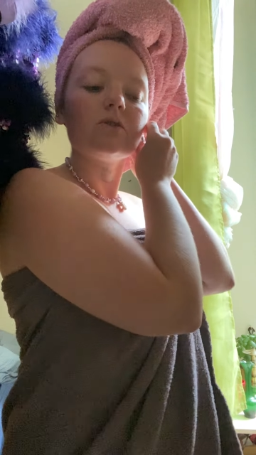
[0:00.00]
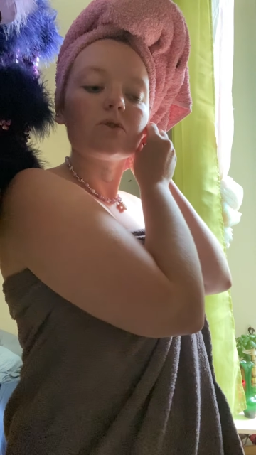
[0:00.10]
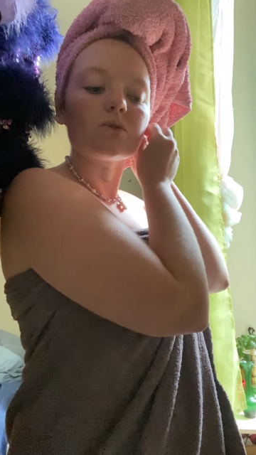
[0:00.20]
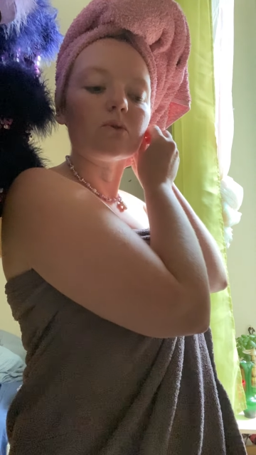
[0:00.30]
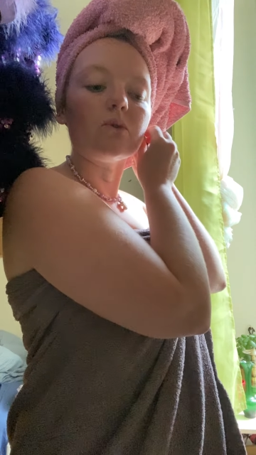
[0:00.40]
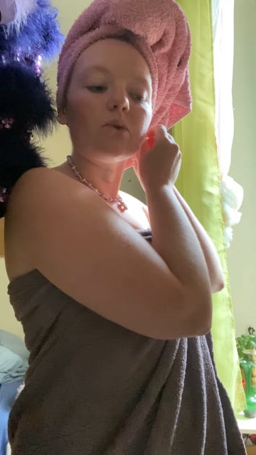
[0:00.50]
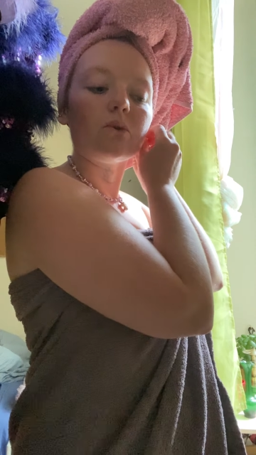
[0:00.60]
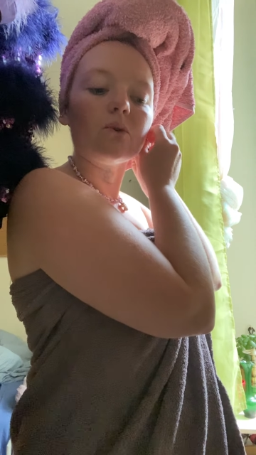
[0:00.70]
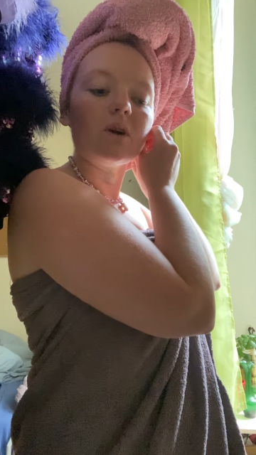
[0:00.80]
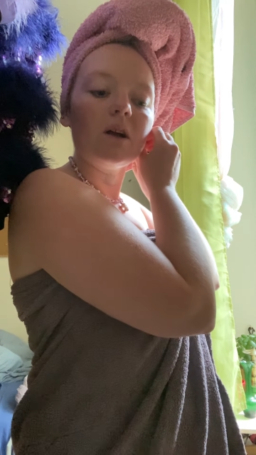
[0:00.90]

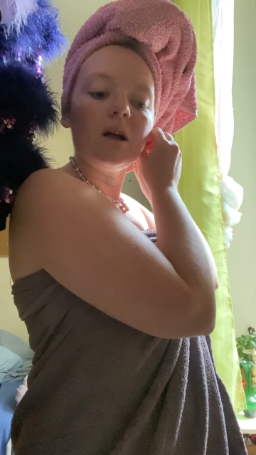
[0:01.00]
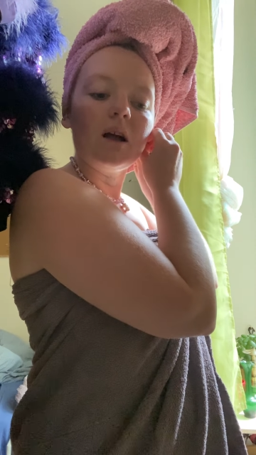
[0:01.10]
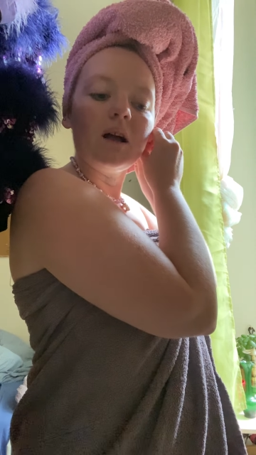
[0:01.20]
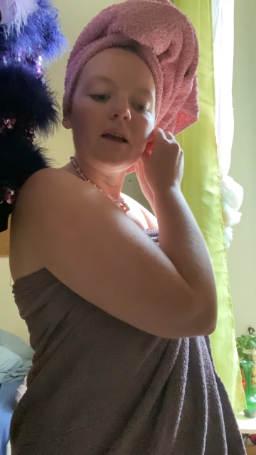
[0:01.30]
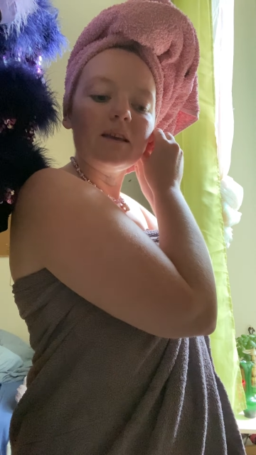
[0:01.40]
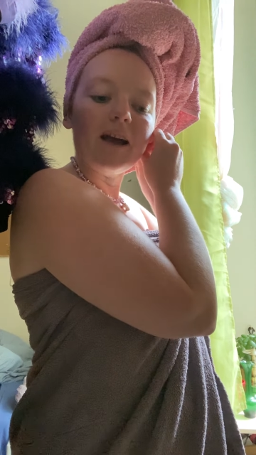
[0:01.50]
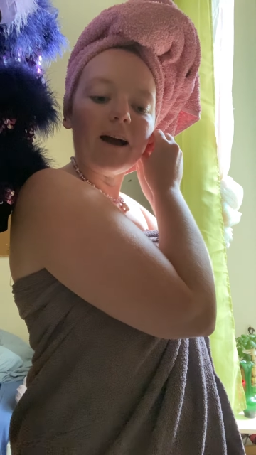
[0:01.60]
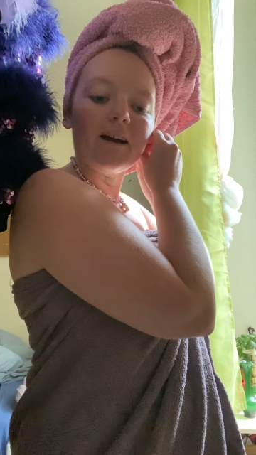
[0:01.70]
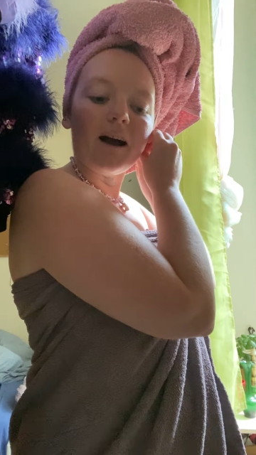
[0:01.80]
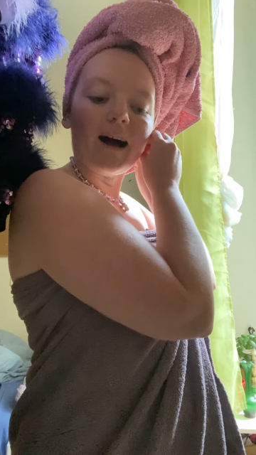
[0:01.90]
So yeah,